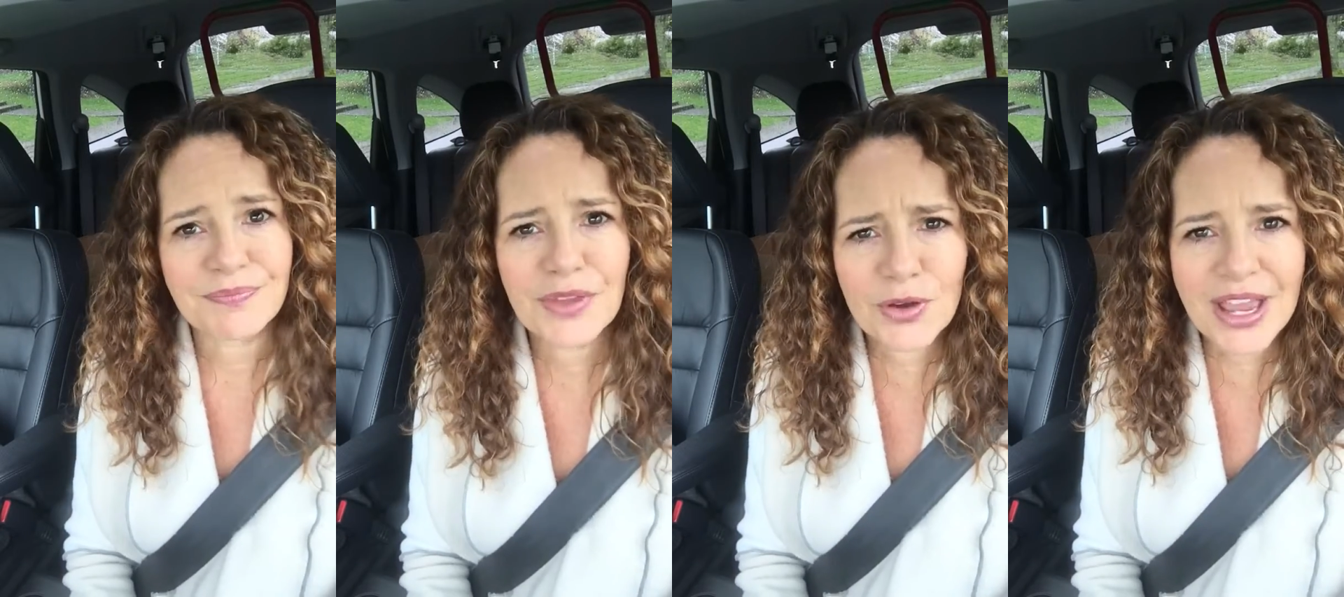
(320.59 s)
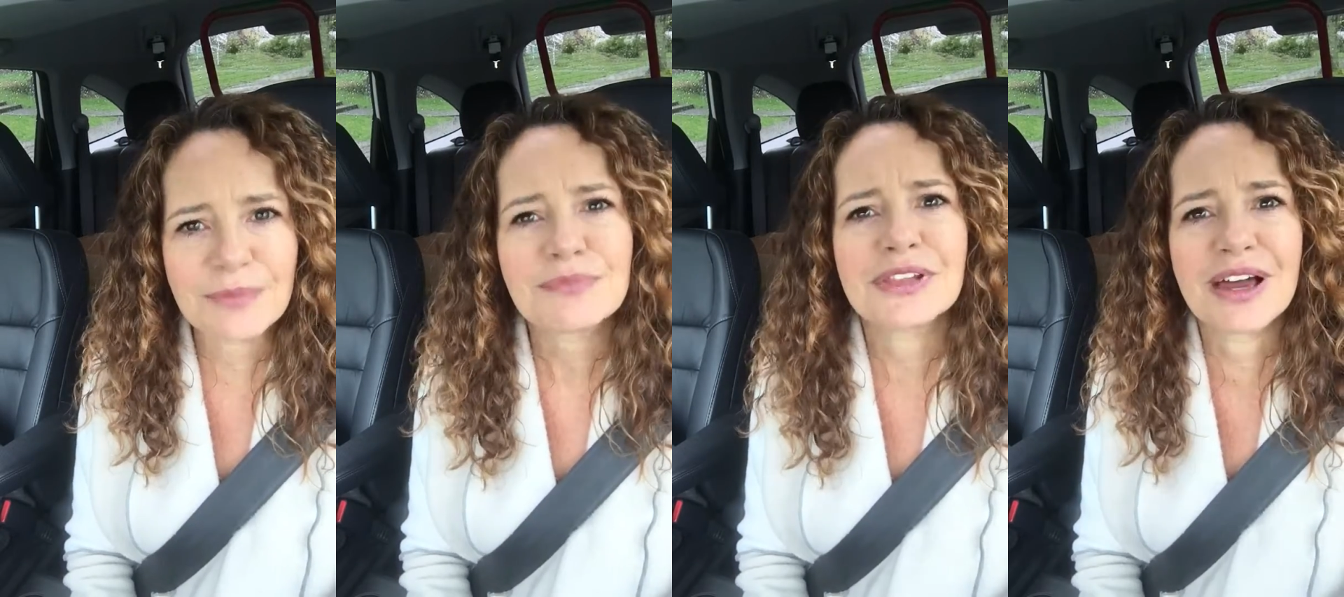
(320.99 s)

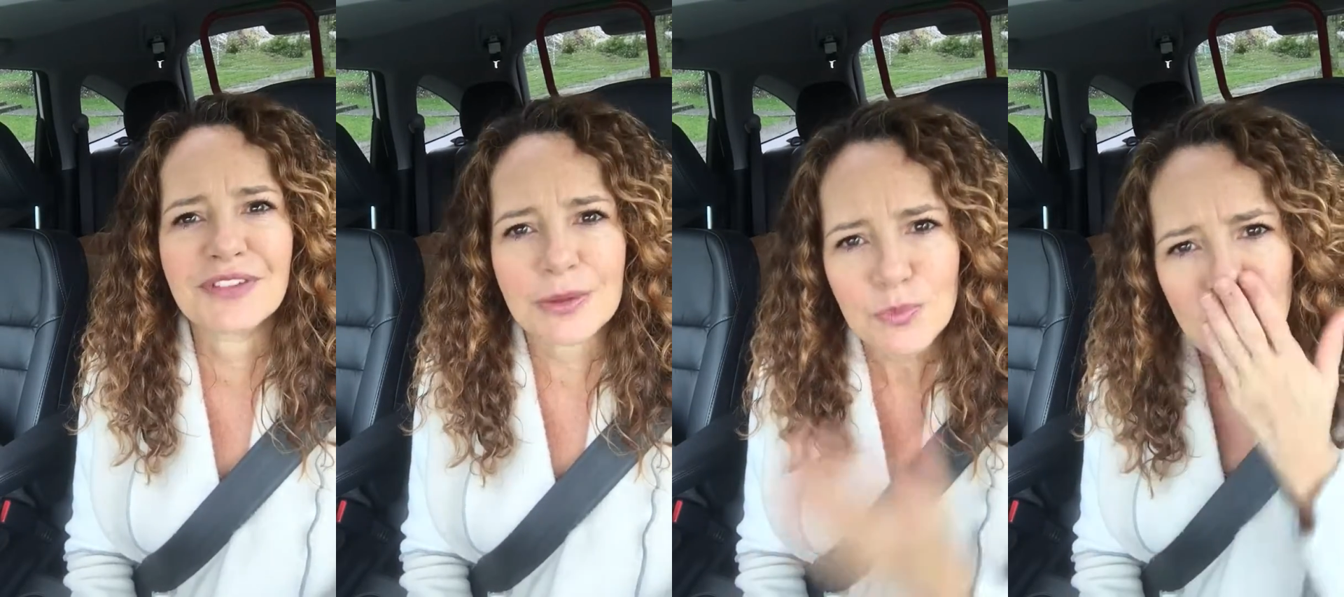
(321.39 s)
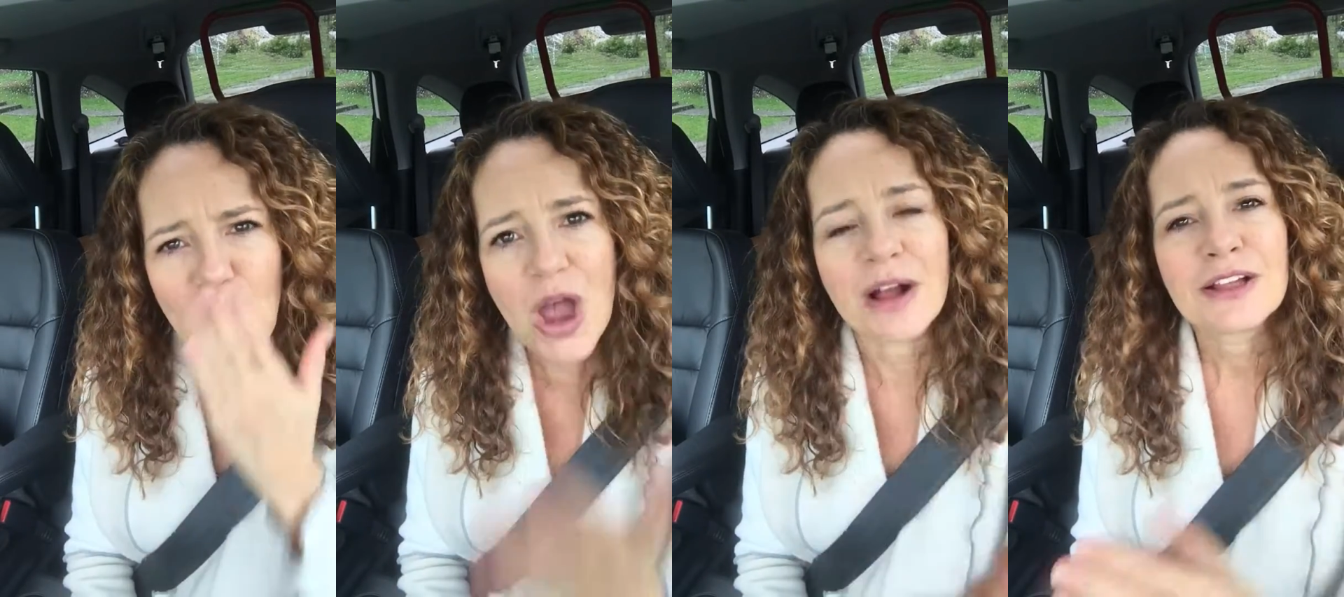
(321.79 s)
Okay. Love ya.
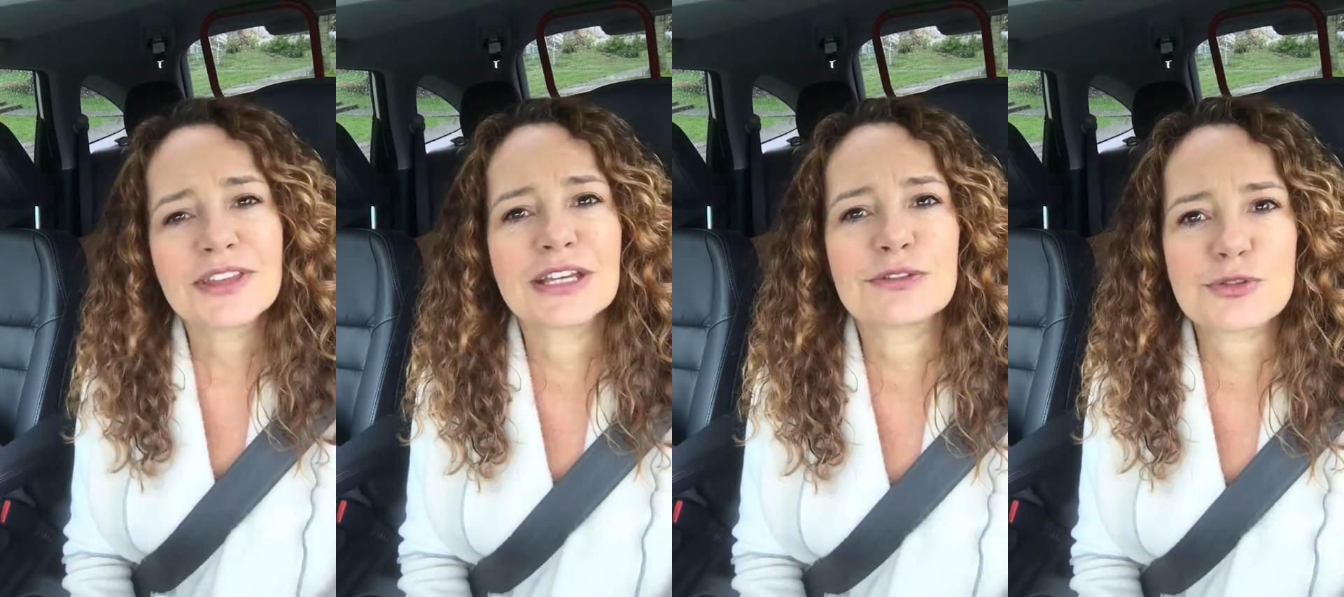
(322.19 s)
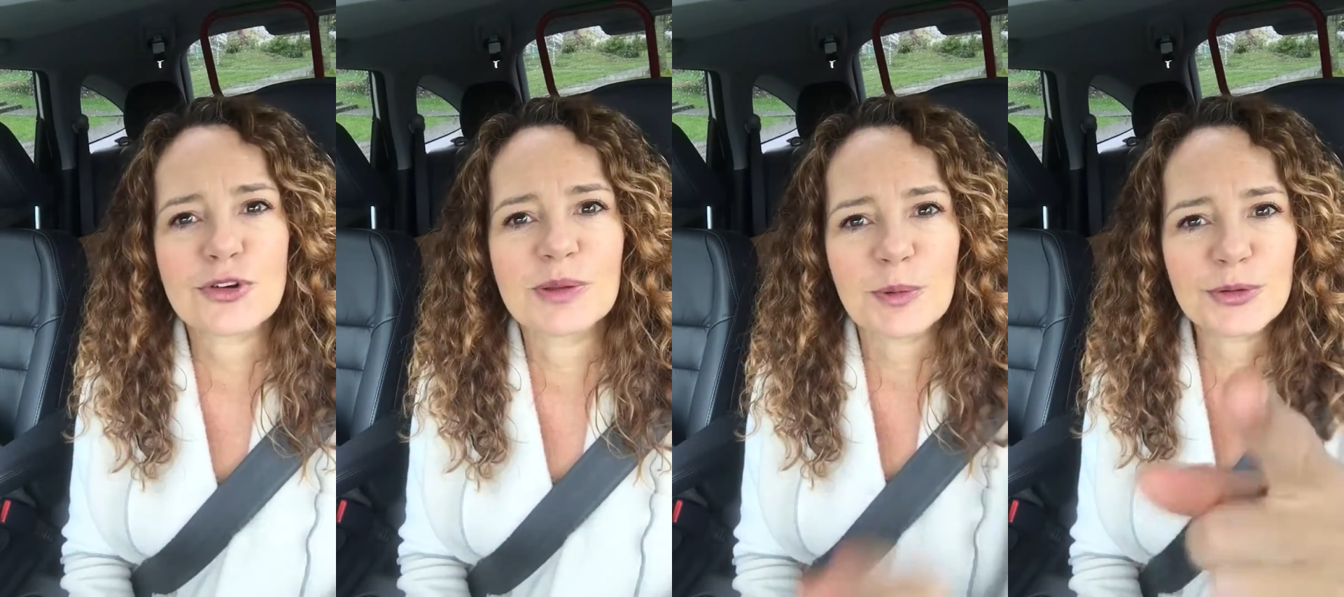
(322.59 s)
Mwah. Thanks for
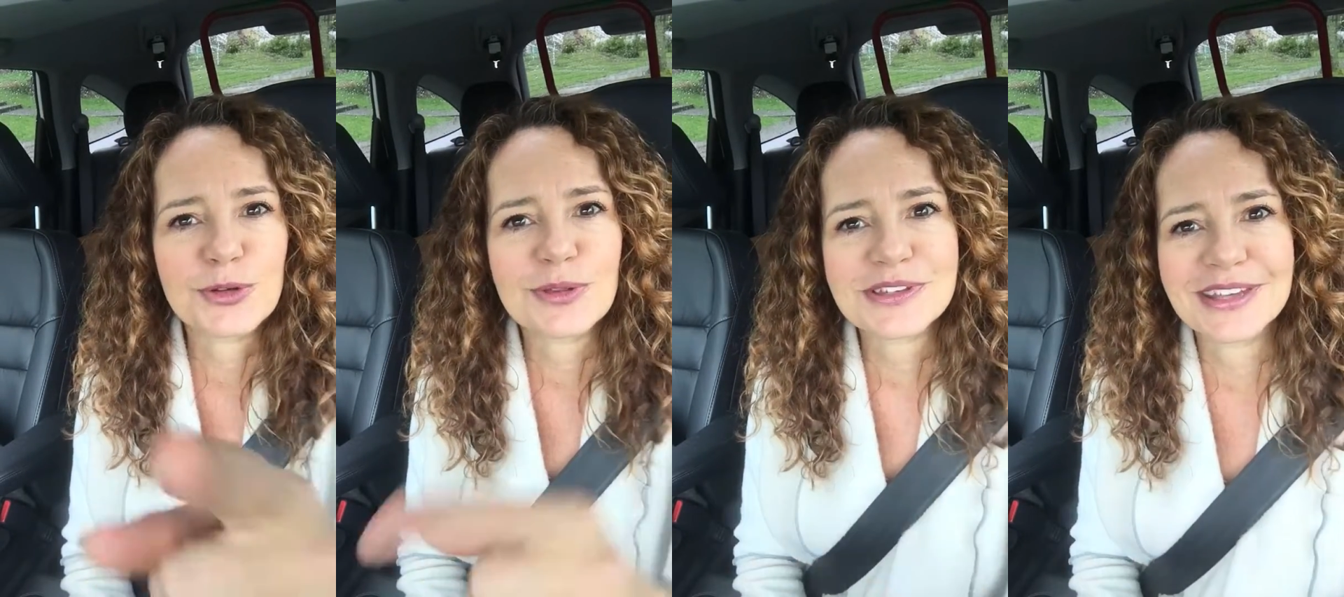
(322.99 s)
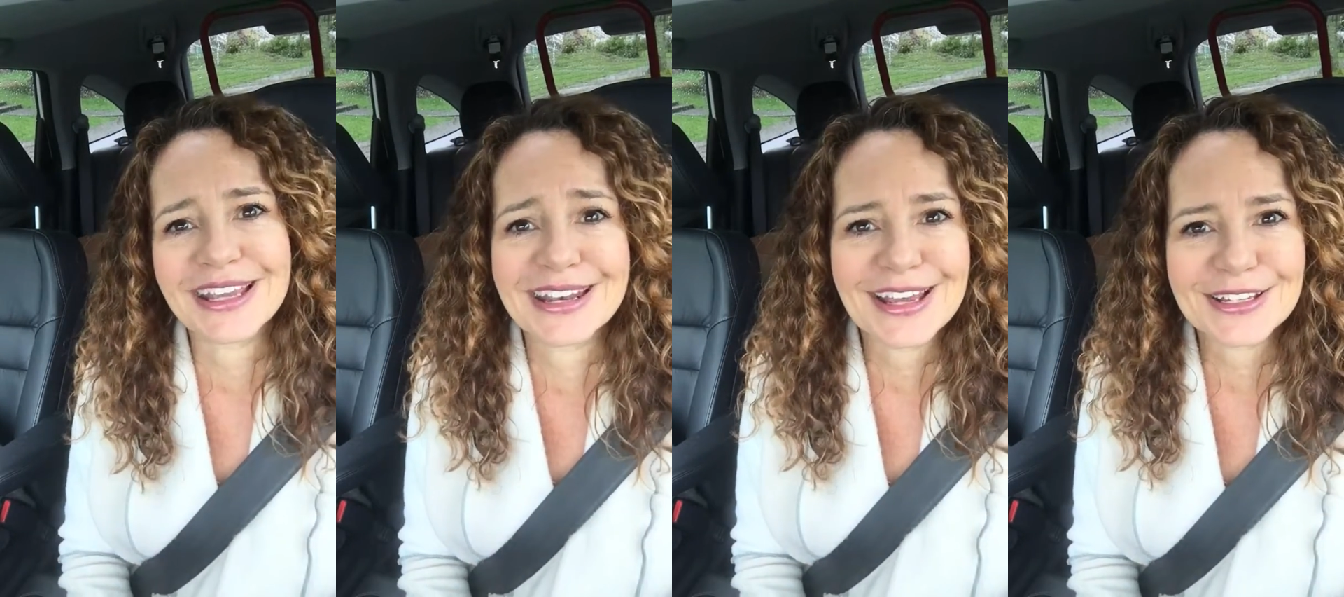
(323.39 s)
joining me. We'll do this
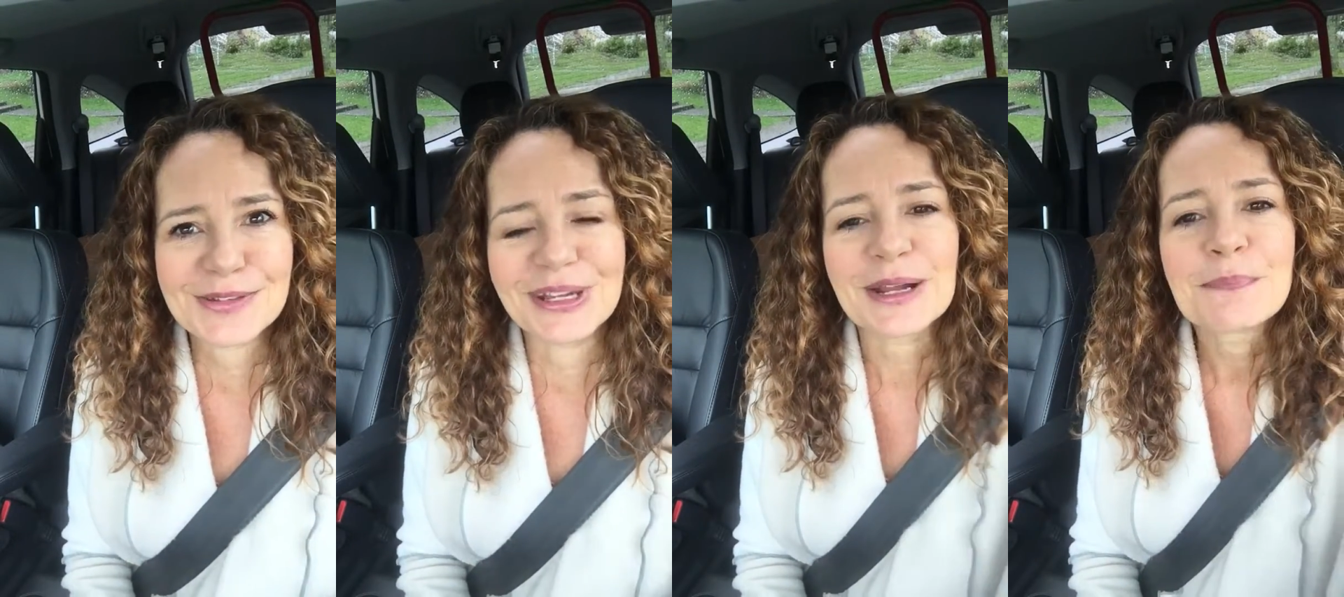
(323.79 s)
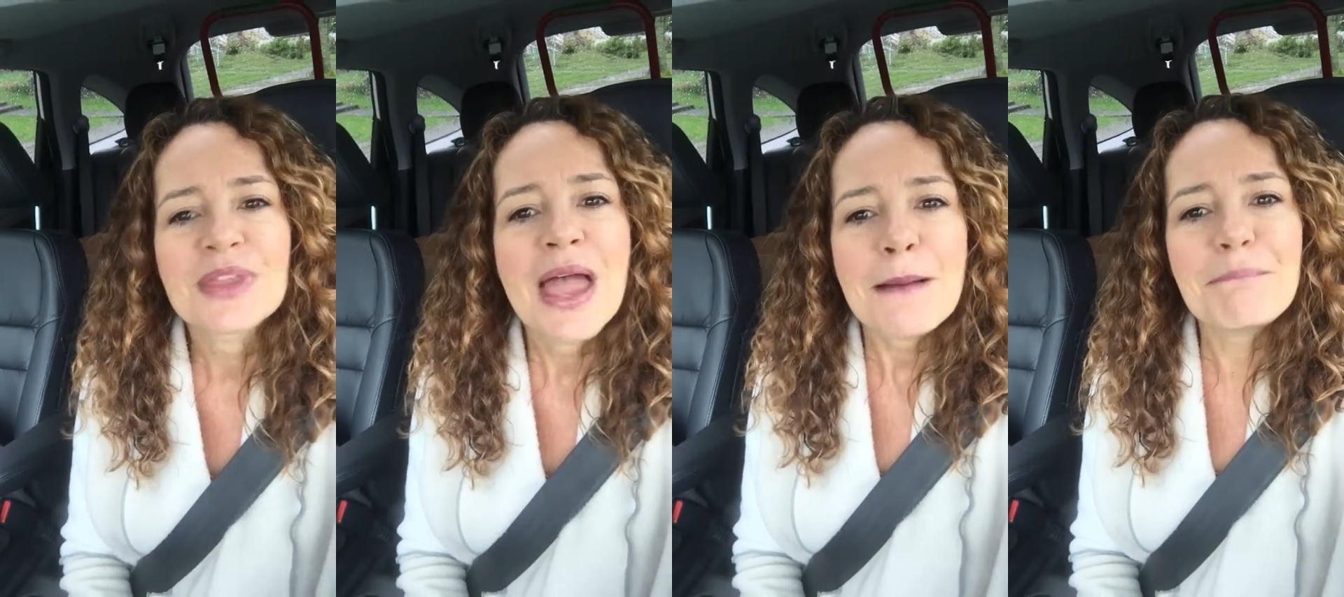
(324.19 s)
again next week.
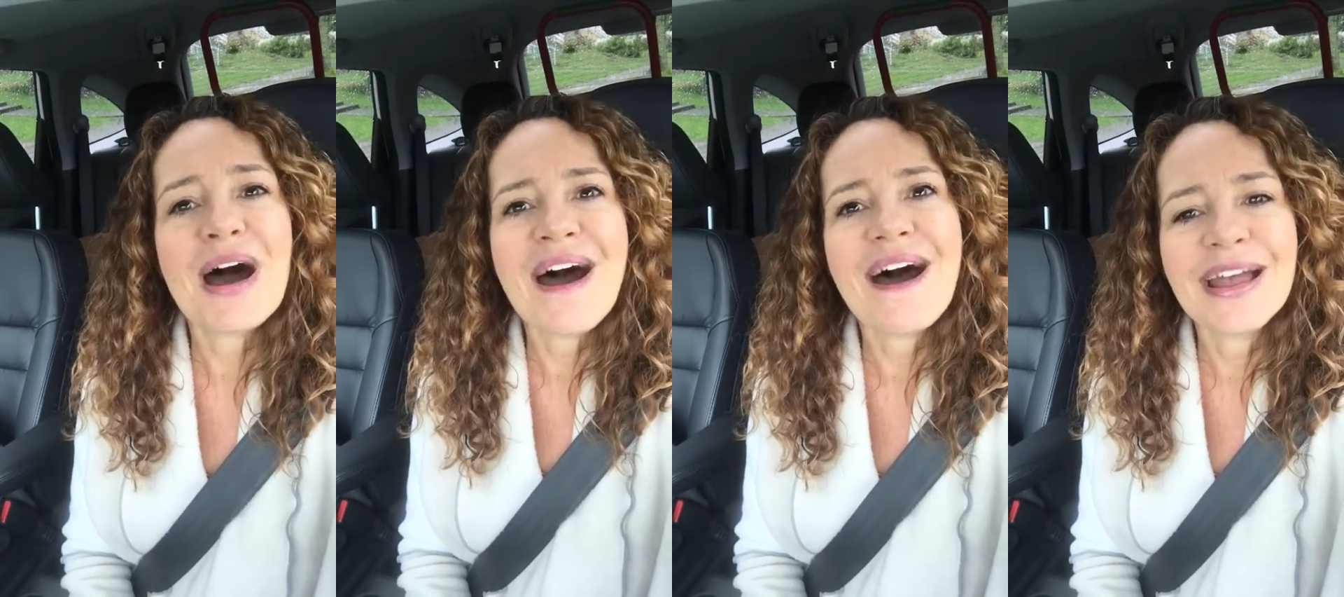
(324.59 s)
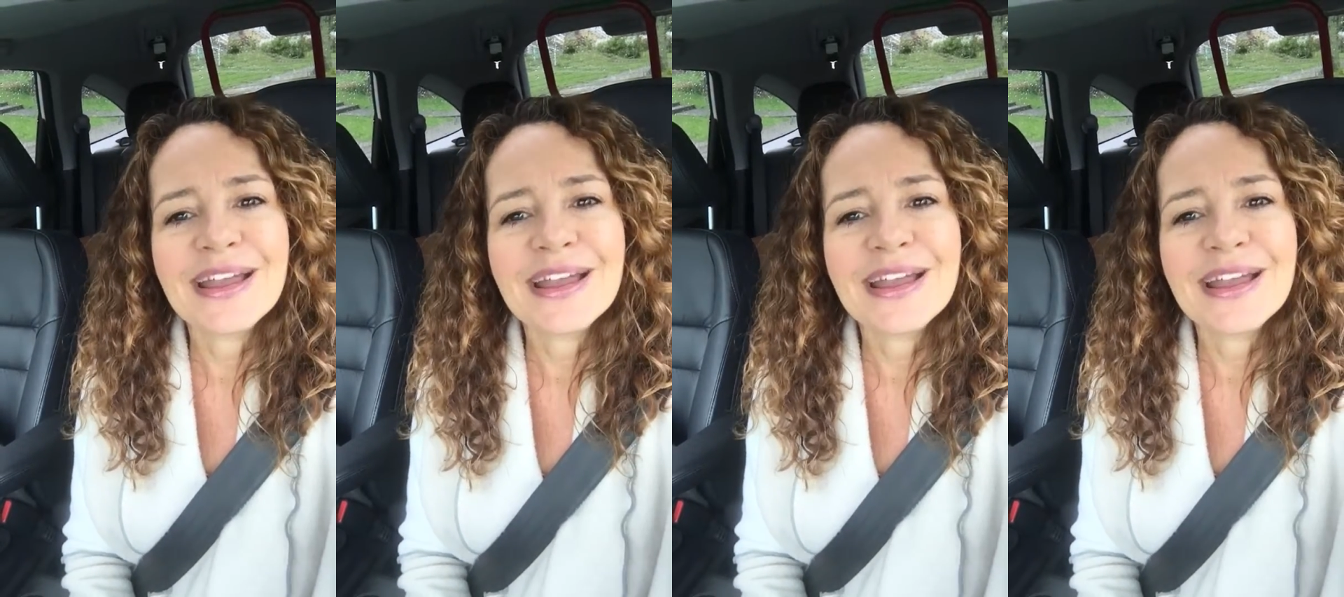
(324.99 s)
Bye.